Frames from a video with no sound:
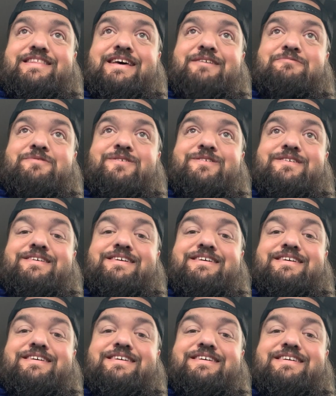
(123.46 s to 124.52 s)
that we're
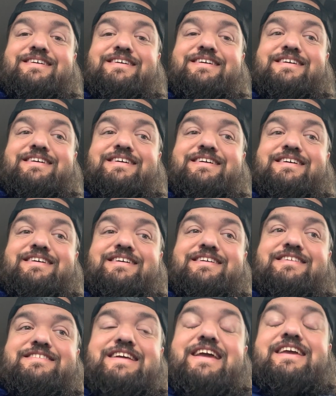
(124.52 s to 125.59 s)

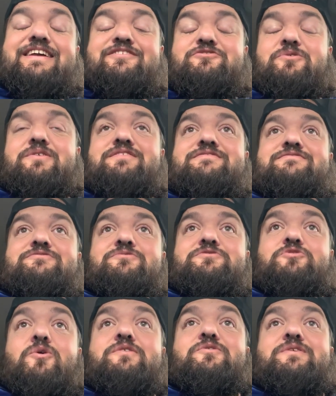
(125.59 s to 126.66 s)
taking toy
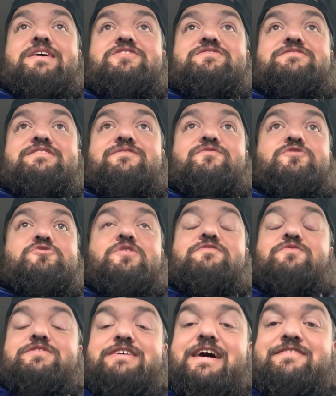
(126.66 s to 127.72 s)
donations in for Toys
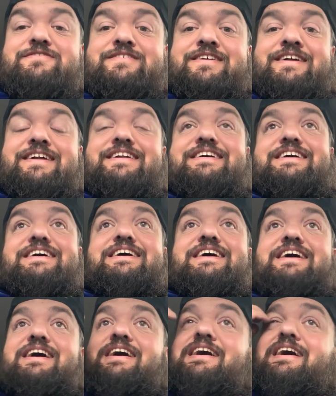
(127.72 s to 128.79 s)
for Tots tonight.
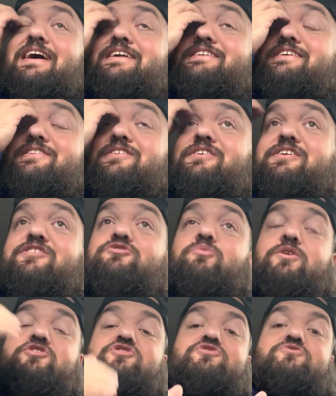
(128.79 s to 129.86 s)
I did the
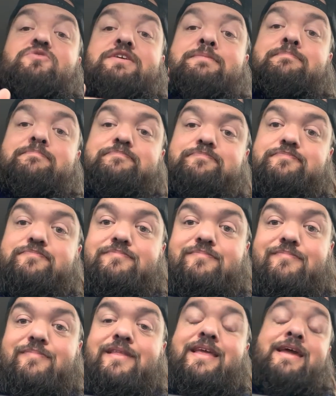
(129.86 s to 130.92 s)
Twitch stream,
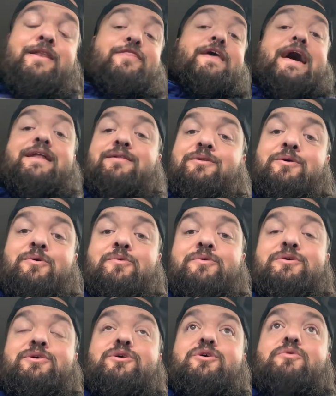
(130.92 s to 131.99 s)
and that
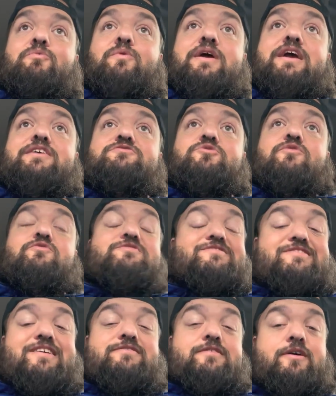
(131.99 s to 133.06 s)
alone raised over
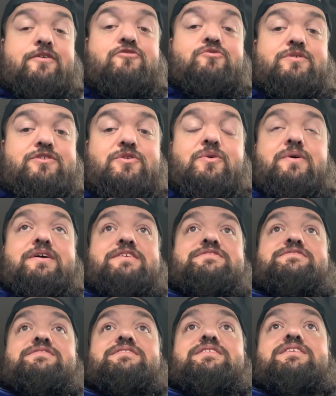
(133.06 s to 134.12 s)
600
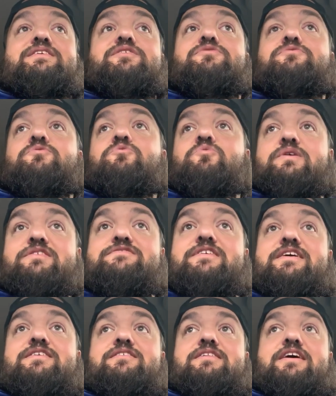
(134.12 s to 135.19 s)
toys through
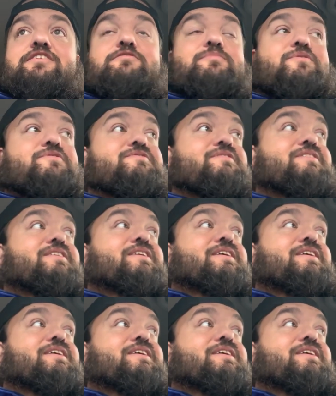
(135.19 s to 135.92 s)
Ringside Collectibles.